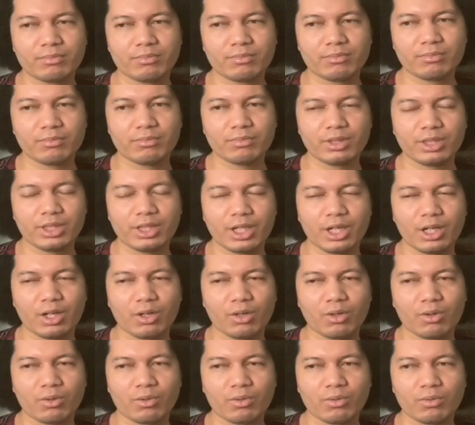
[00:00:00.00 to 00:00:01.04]
you
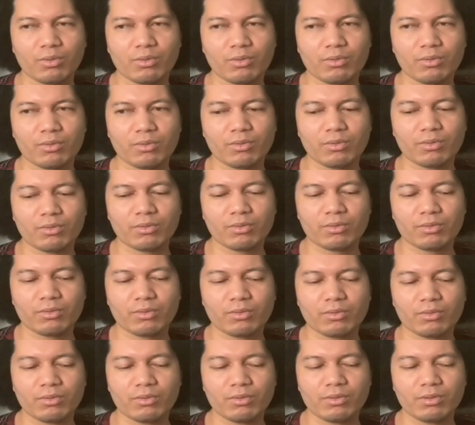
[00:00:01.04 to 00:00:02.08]
know,
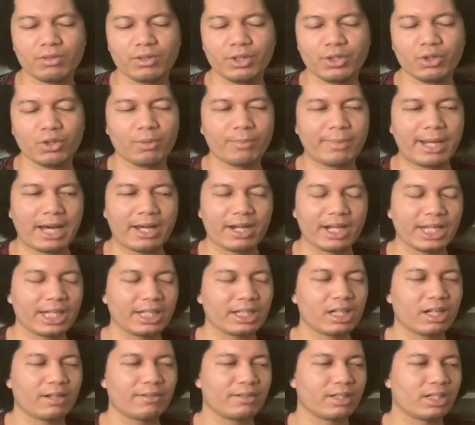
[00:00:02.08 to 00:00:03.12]
knew about it and
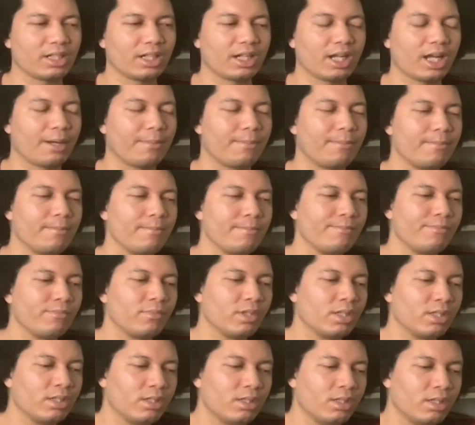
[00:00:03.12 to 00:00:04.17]
covered it up.
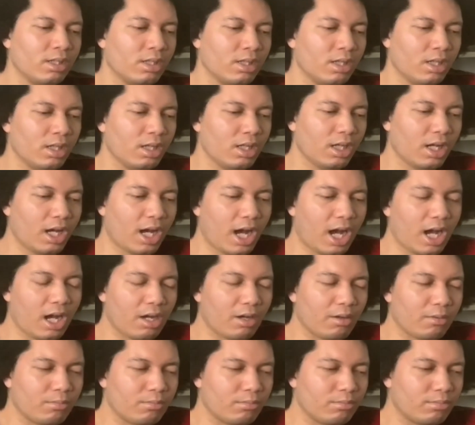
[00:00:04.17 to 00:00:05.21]

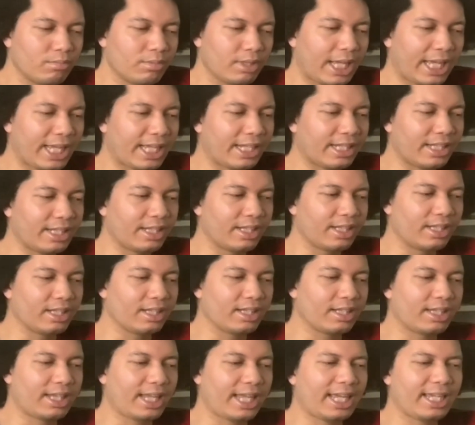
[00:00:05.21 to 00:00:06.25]
And
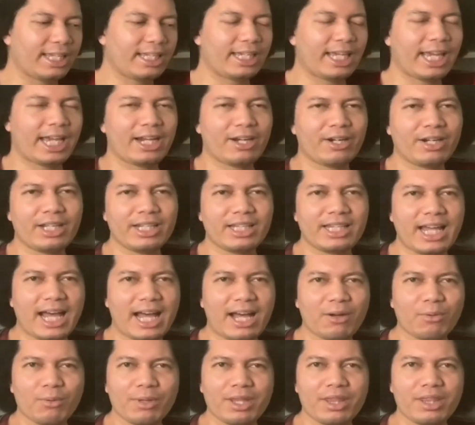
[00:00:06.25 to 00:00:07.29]
they carried
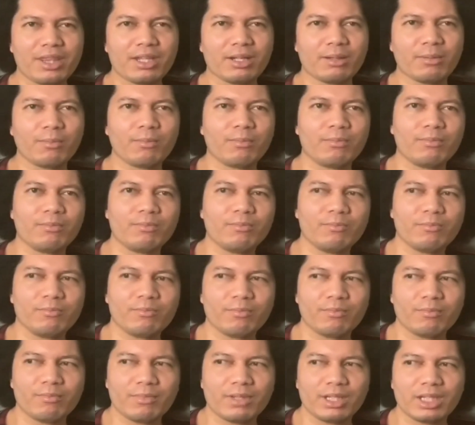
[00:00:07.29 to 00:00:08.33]
that with them
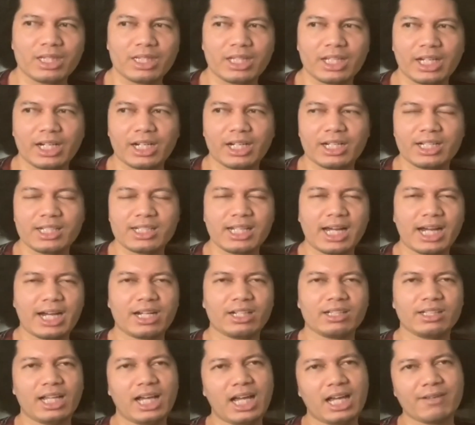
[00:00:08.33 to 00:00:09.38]
their
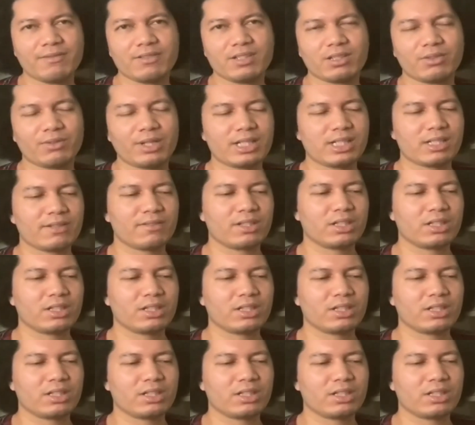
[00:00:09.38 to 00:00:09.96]
entire lives, the rest of their